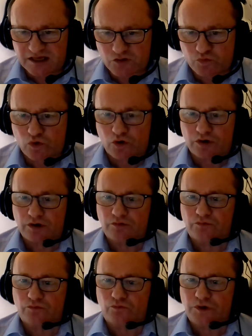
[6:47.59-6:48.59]
that's what
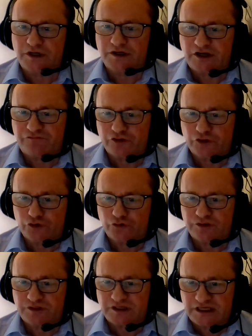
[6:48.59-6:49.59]
we endeavour to
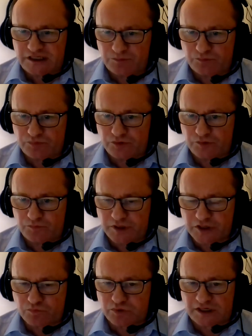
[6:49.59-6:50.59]
do, to keep the
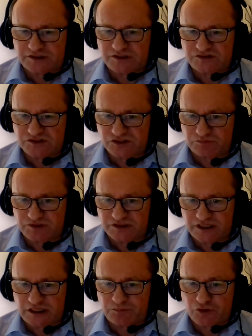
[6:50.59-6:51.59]
best practices up to
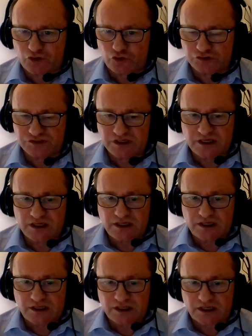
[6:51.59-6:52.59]
date, because
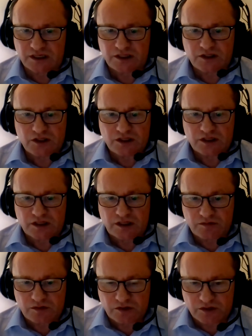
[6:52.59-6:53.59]
the
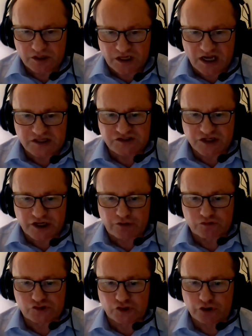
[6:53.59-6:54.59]
guys and
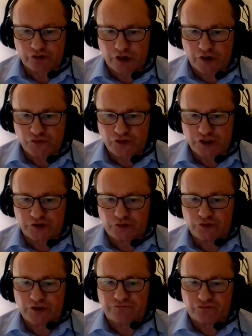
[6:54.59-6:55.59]
girls who are out there
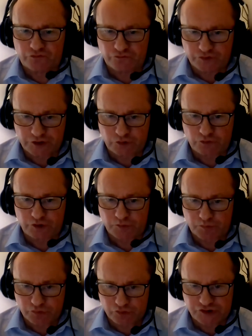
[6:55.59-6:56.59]
doing it for real in
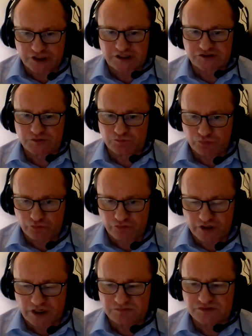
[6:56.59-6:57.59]
projects and
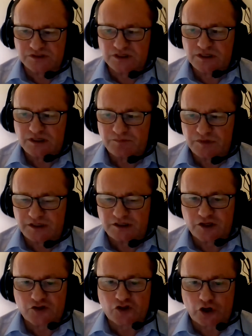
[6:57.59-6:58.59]
programs, mean
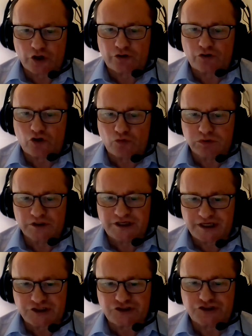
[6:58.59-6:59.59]
it's our
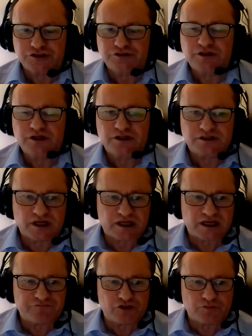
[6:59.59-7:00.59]
obligation to
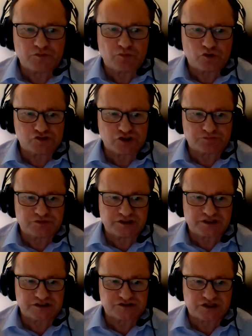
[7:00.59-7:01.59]
give them the most
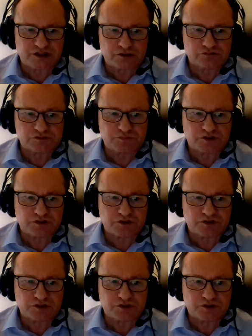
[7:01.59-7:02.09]
up-to-date skills,